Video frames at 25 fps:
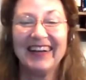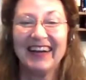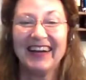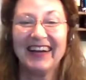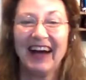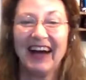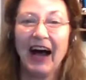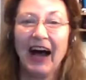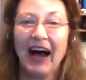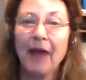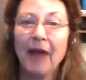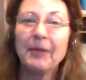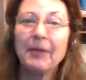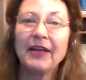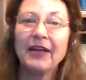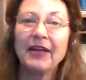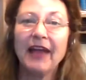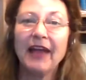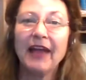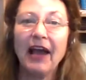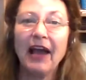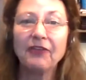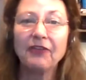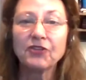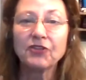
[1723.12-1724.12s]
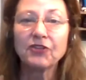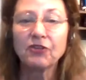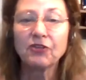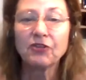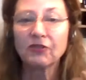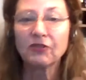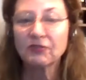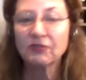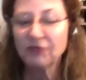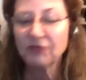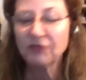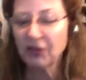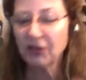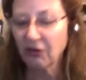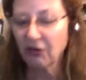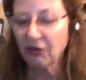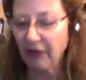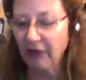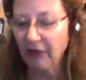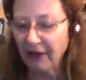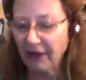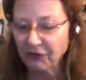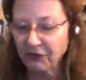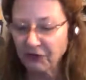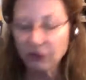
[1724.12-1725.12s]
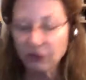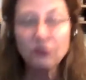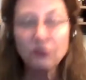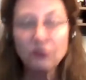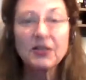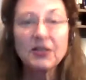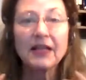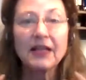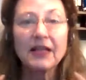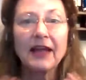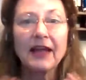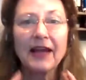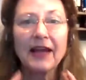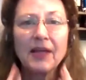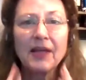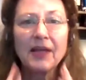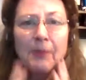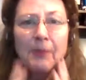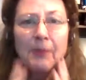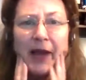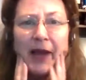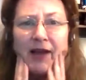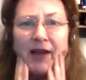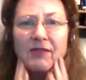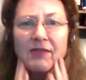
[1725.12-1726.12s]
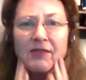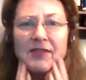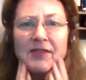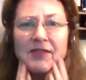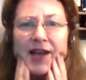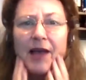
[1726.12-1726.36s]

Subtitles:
I mean, after losing 90 pounds,